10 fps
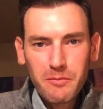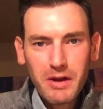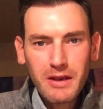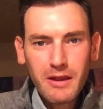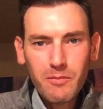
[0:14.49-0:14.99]

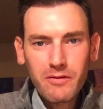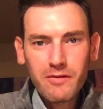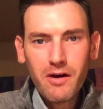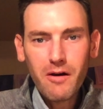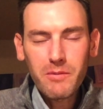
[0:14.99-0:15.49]
My name is
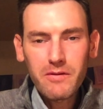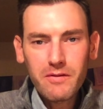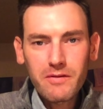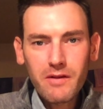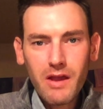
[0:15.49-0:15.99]

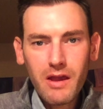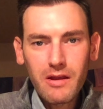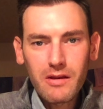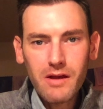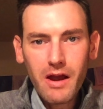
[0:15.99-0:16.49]
Thomas,
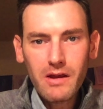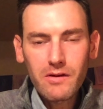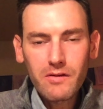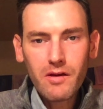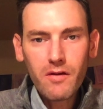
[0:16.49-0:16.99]
and I
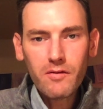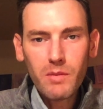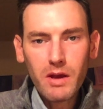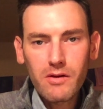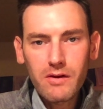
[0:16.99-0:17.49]
discuss
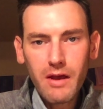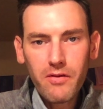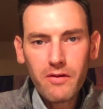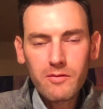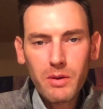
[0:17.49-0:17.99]
my near-death
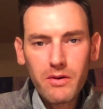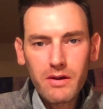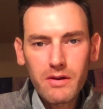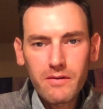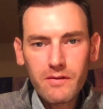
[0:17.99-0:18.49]

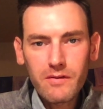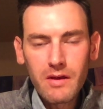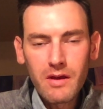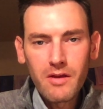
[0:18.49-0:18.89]
experience,